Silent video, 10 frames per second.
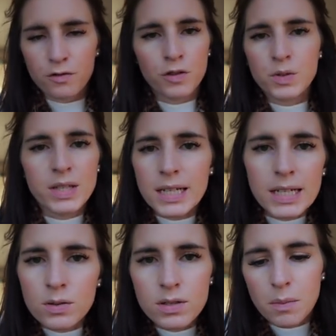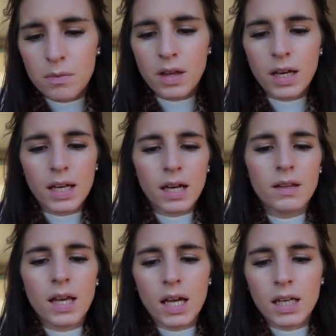fusilli or something
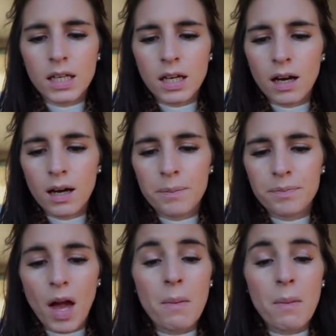and then um,